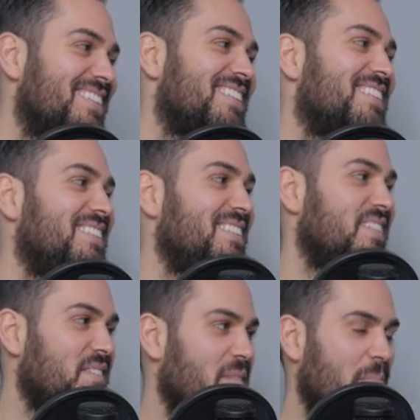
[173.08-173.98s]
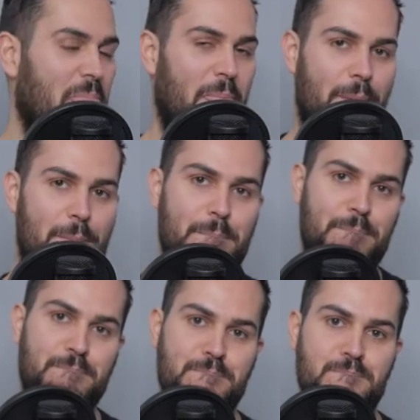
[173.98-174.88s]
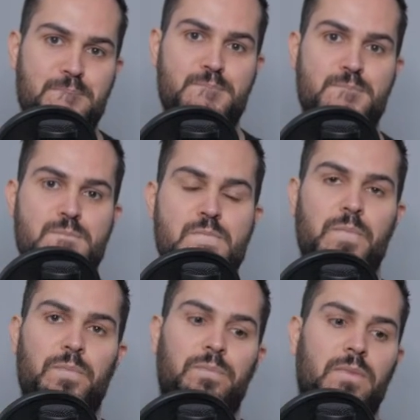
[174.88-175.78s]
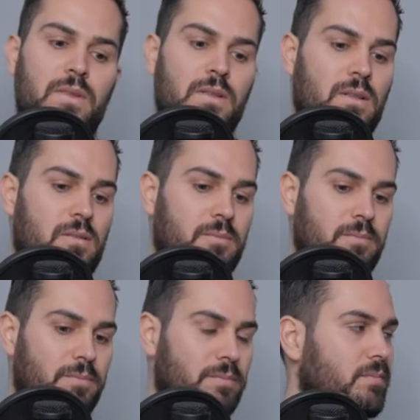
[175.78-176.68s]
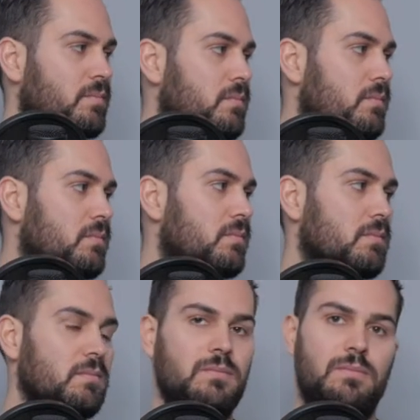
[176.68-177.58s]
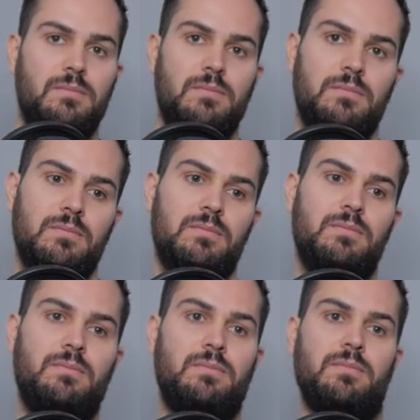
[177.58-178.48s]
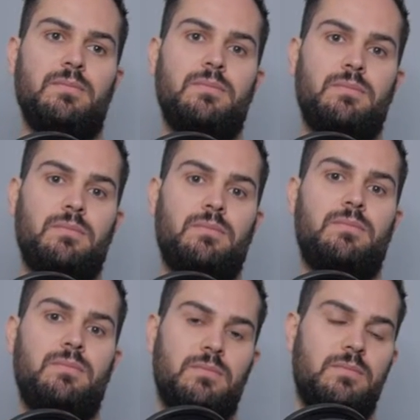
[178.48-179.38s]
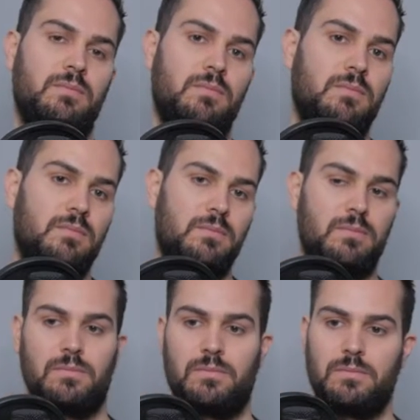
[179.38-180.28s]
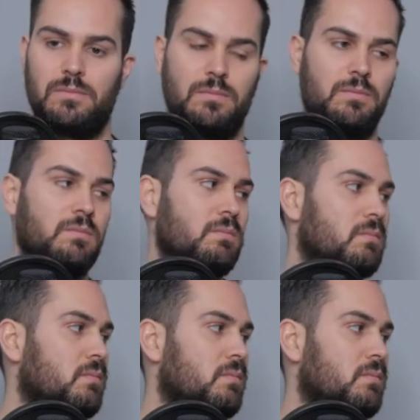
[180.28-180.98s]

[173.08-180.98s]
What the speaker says: (silent)